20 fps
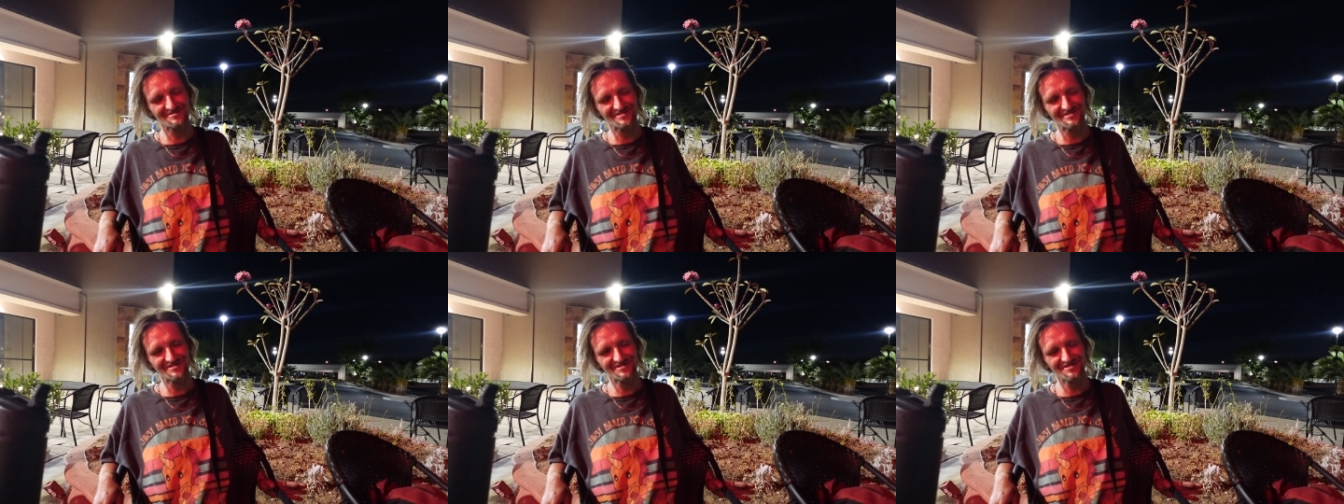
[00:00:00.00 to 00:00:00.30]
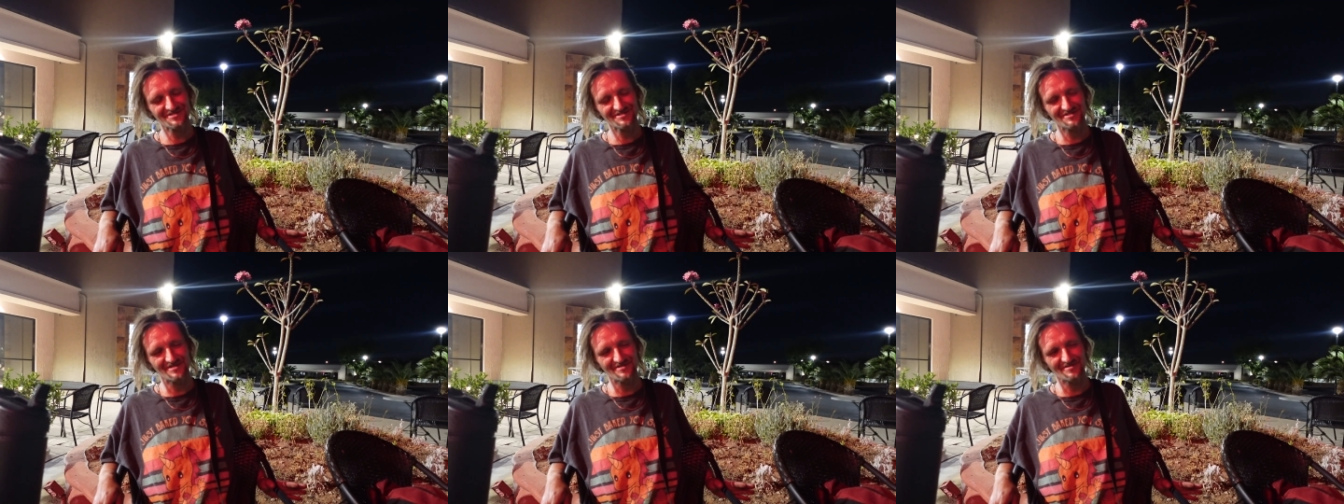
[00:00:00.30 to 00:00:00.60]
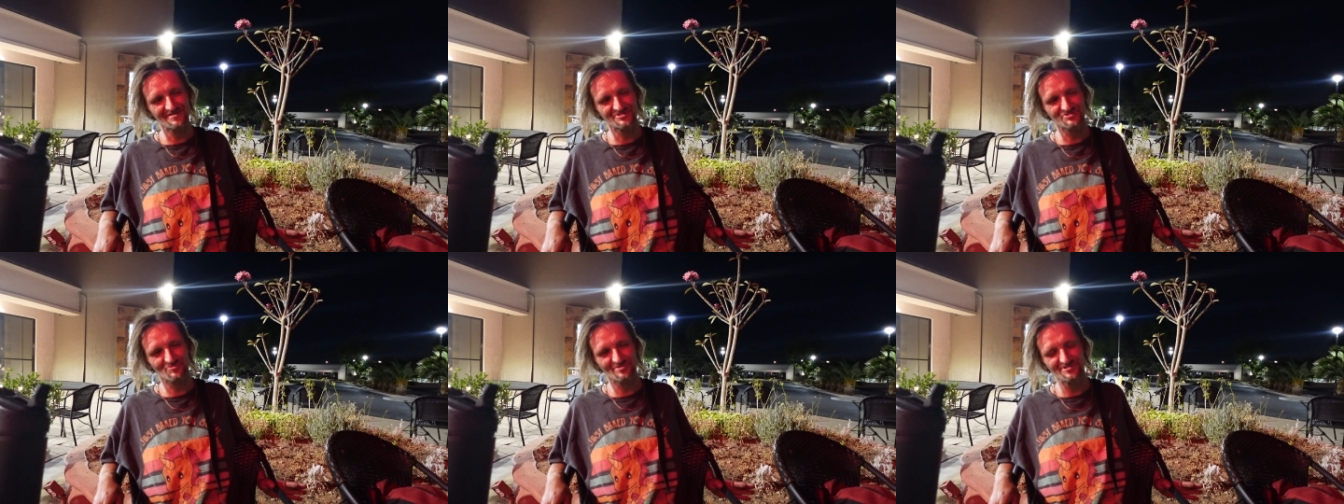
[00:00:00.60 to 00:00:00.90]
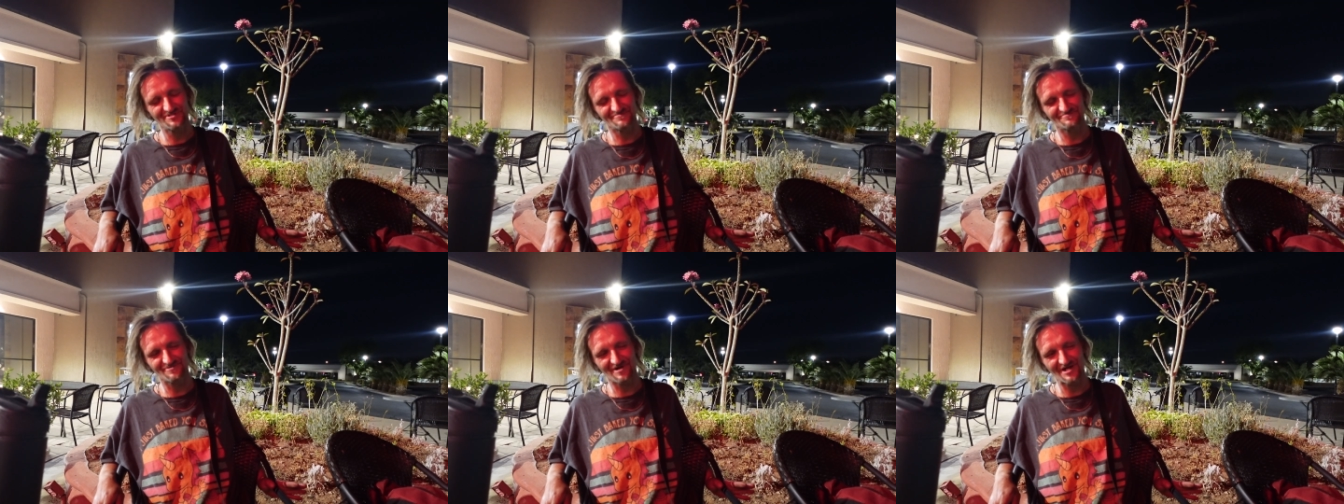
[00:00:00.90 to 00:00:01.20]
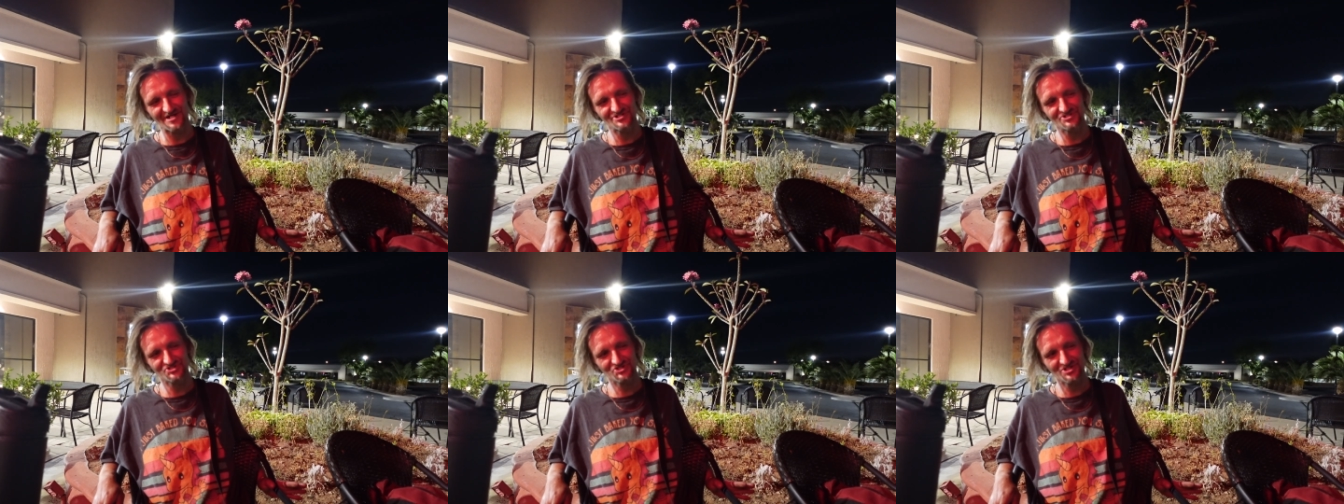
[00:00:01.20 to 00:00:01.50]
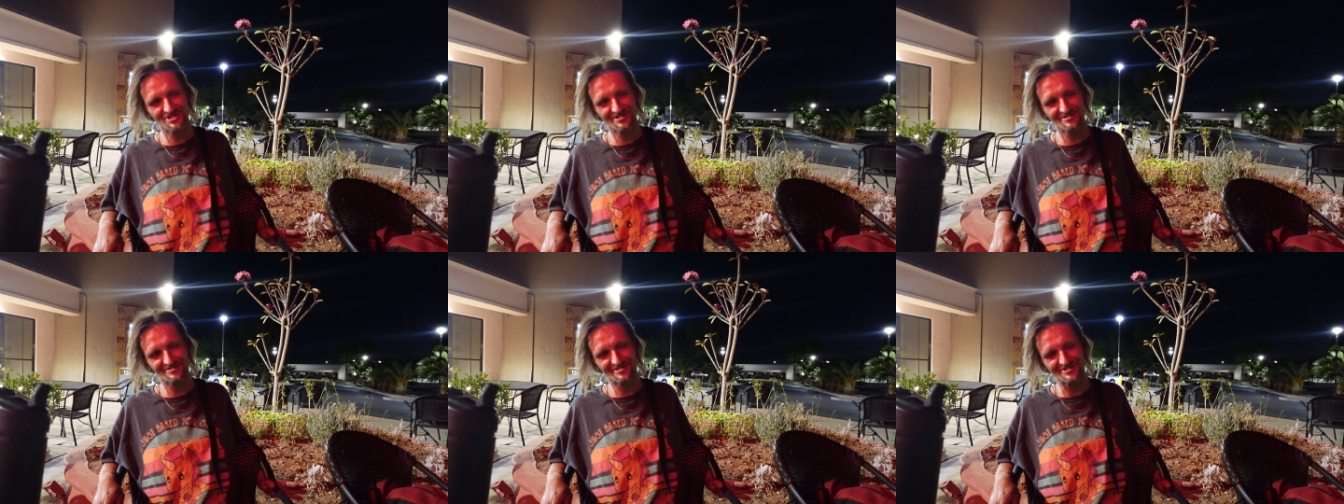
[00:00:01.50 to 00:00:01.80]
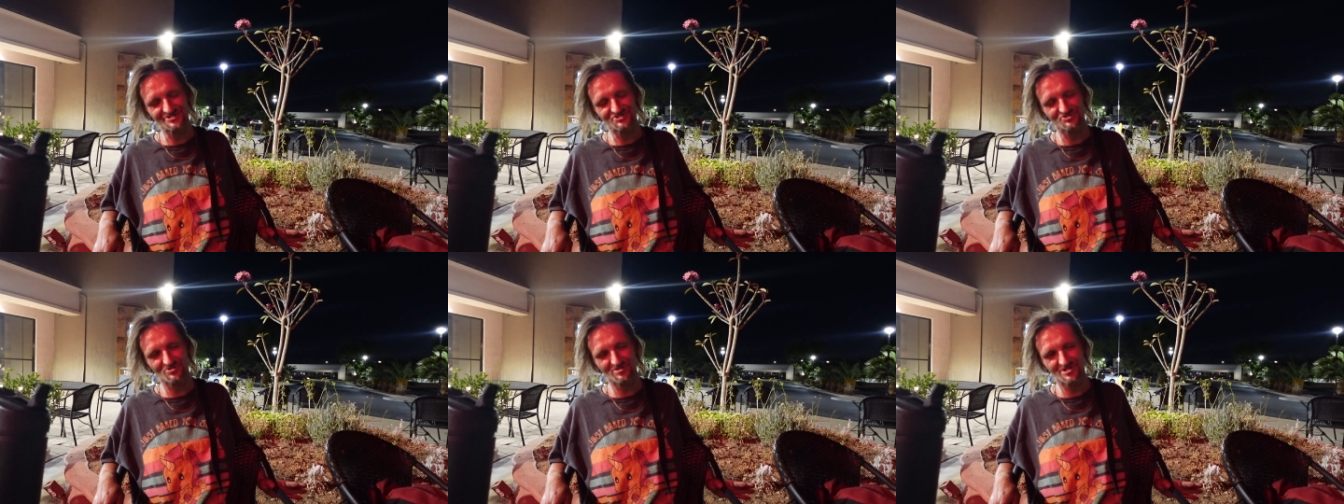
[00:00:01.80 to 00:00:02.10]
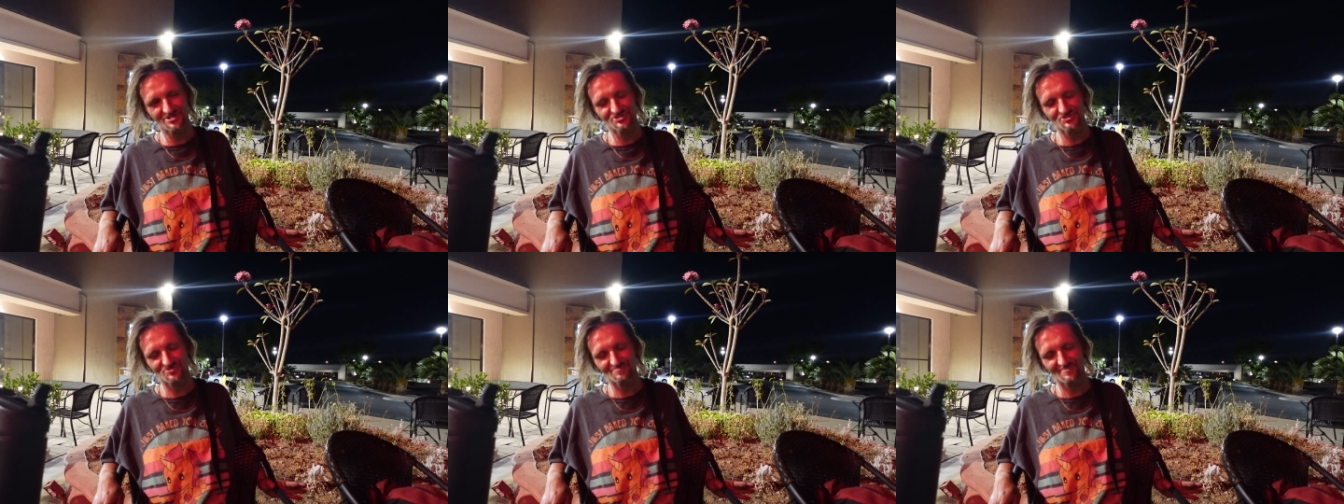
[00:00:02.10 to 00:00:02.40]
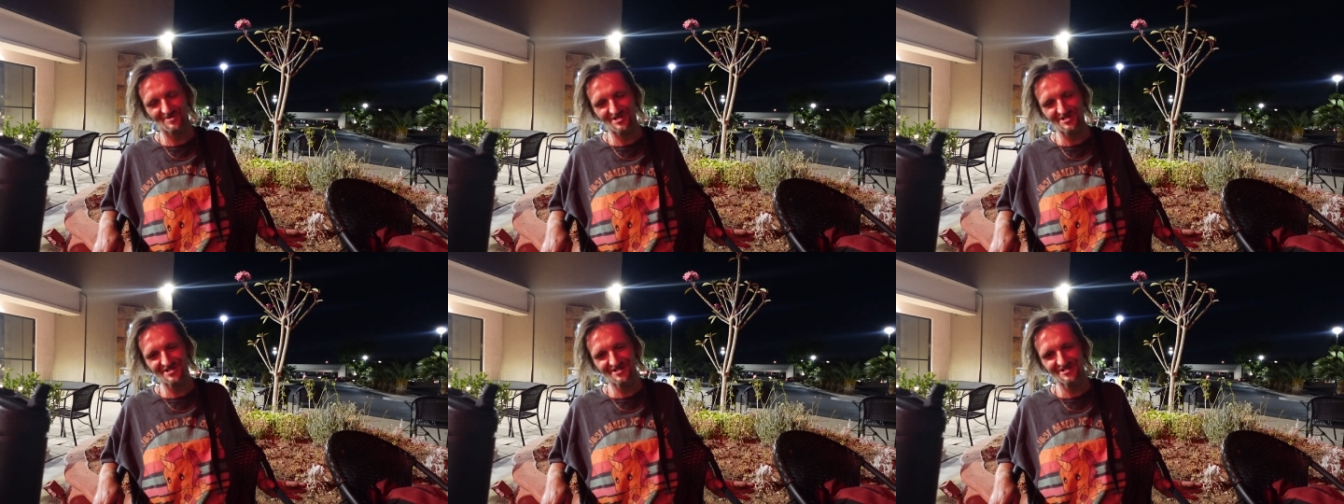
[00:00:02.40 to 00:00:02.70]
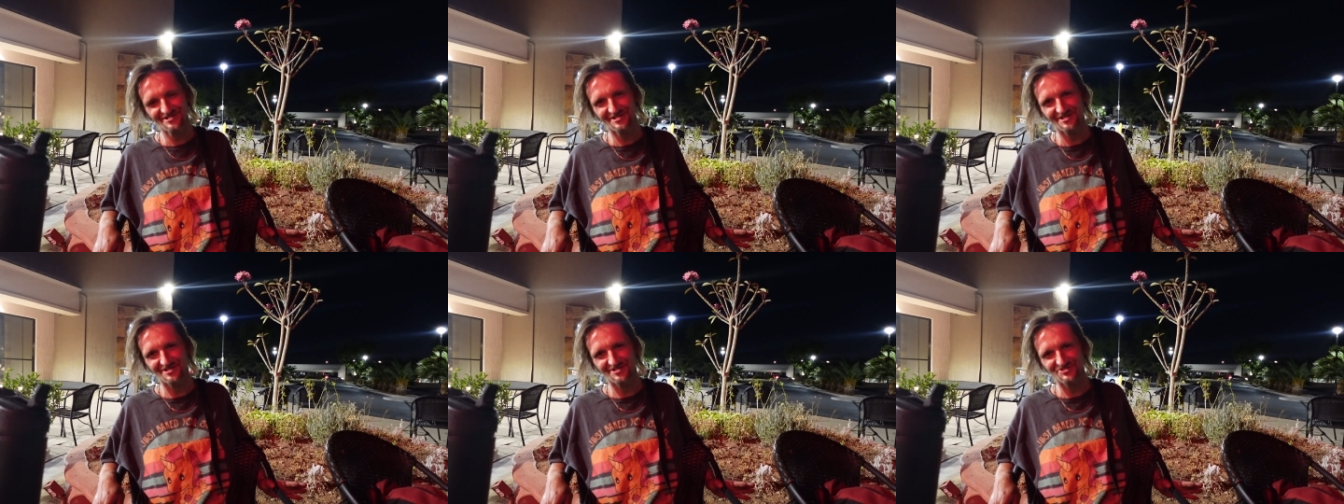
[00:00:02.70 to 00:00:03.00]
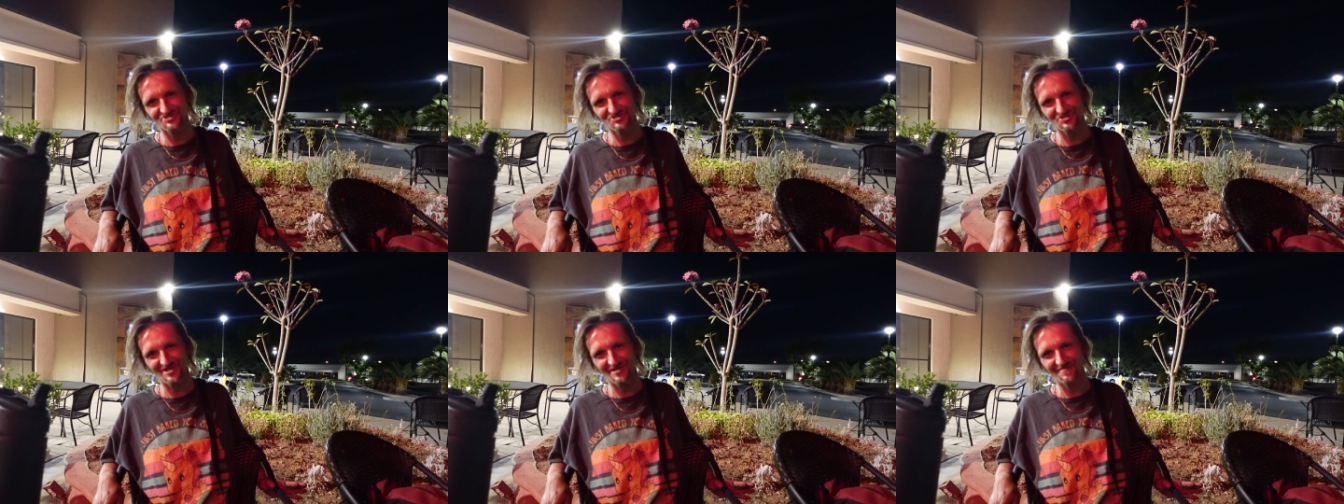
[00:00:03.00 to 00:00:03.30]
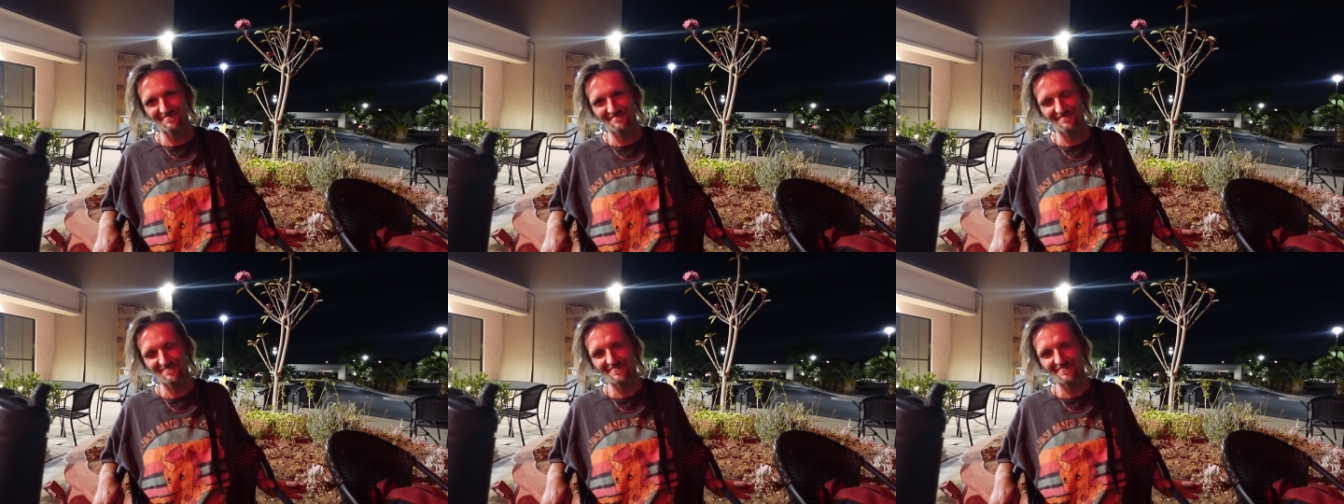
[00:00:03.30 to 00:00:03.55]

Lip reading: Like, it's when you find shit like drugs or money, and it's like,